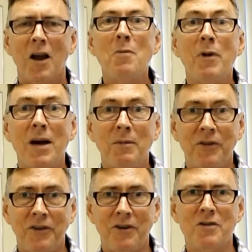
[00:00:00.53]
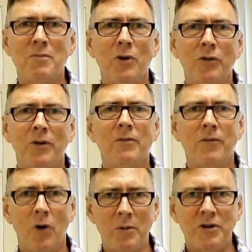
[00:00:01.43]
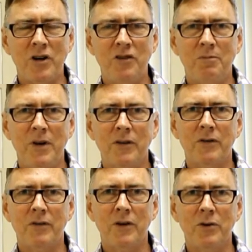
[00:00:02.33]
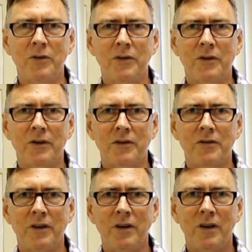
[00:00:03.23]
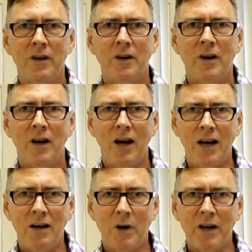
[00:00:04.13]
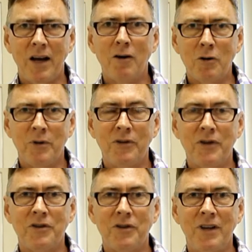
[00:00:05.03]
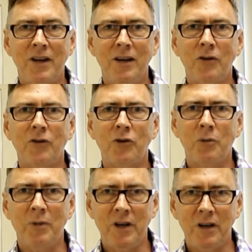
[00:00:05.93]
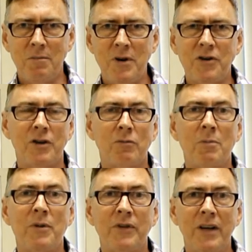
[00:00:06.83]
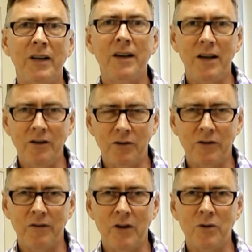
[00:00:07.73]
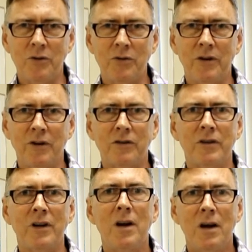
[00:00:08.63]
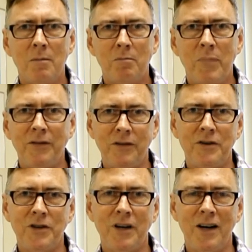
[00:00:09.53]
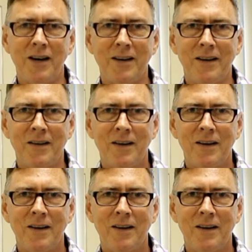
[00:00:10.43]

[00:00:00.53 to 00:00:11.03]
Hello, my name is Terry Mills. I'm former Chief Minister of the Northern Territory, and my current position is to be Commissioner representing the interests of the Northern Territory based in Jakarta.